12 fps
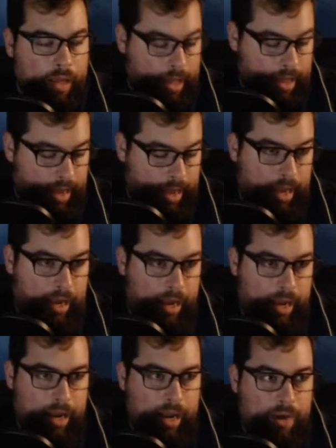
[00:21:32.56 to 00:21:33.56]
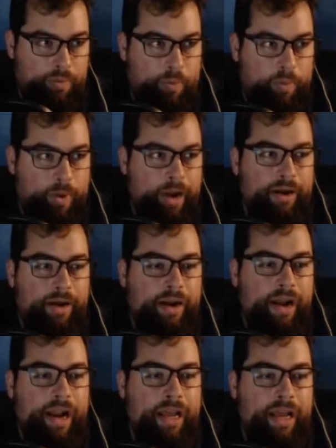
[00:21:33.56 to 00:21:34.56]
And we're
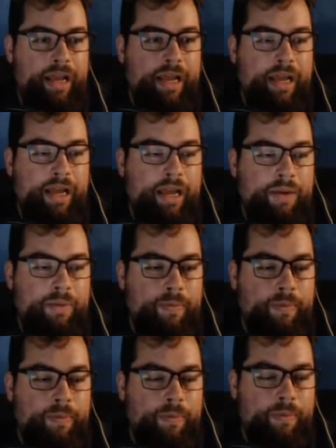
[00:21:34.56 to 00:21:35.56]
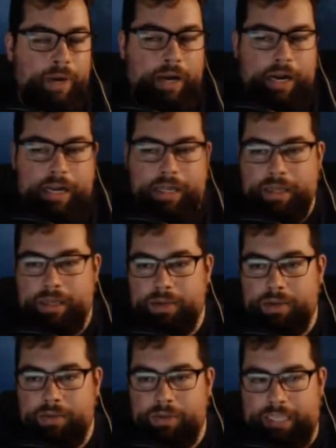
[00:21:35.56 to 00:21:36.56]
gonna
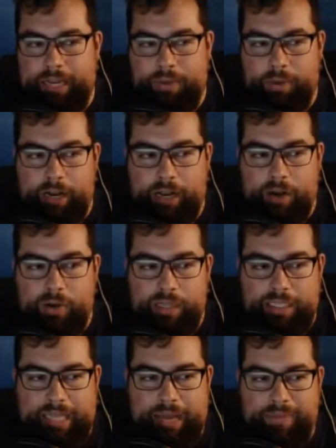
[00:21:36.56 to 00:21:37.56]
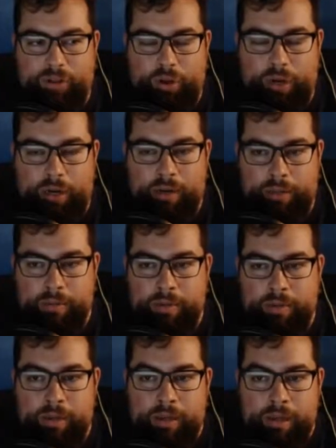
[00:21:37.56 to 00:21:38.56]
risk it. We're gonna go to the top floor,
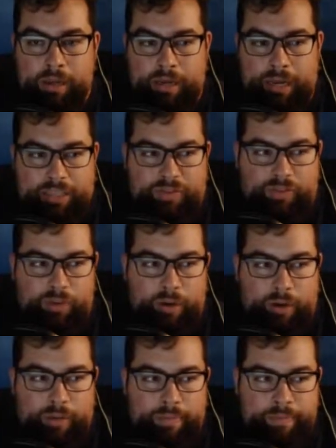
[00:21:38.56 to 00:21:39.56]
next floor,